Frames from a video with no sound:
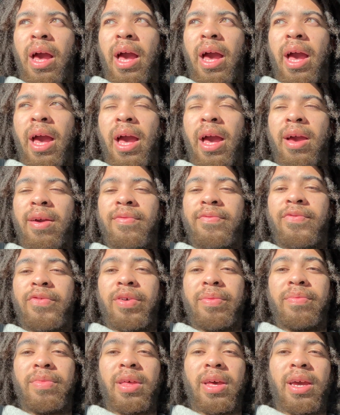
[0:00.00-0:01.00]
And
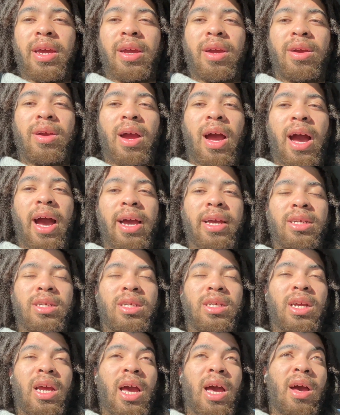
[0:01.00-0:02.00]
from there, I
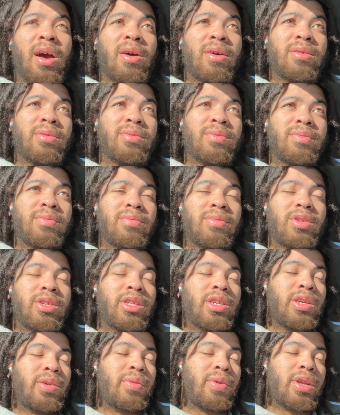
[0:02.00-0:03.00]
shall
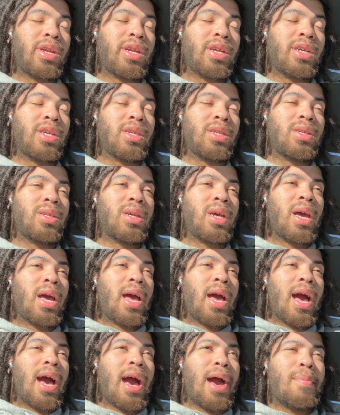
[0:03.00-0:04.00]
see what it is.
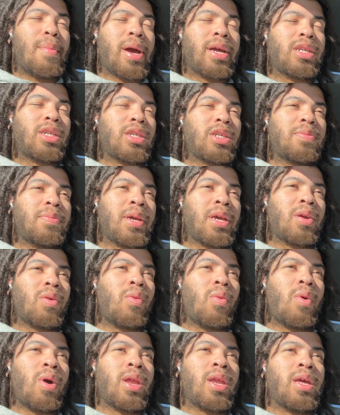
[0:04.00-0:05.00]
I might just make
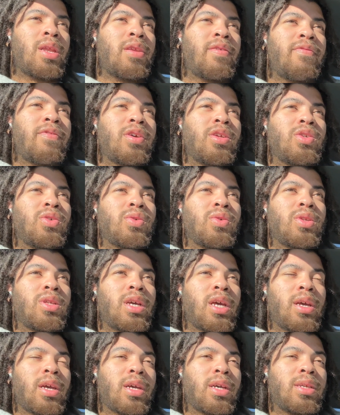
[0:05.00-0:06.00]
one individual
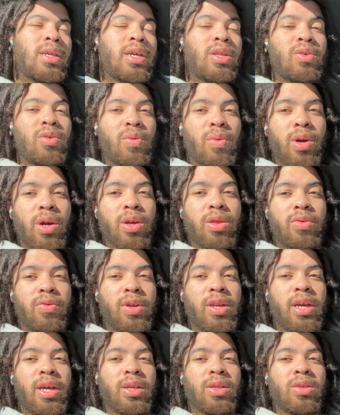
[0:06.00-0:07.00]
day because I do work
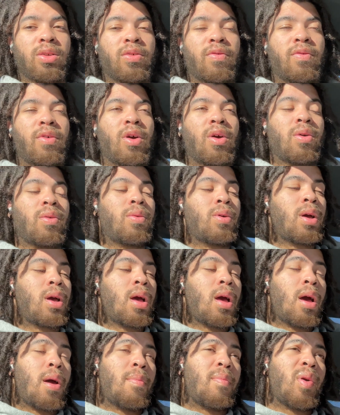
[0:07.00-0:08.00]
three days in a row.
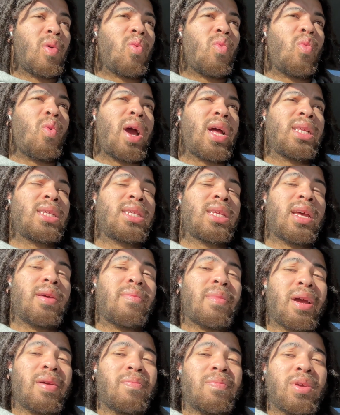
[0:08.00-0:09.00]
But Wednesday
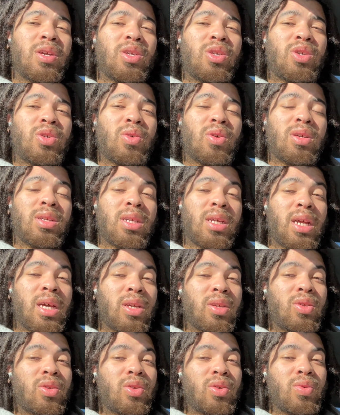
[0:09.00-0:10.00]
might be short. Today
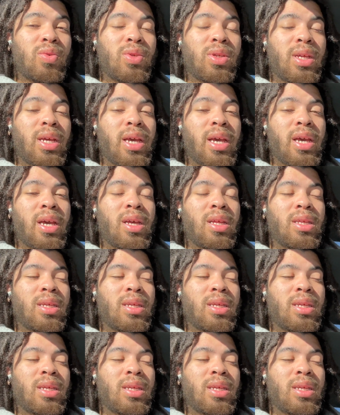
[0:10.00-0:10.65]
is Tuesday.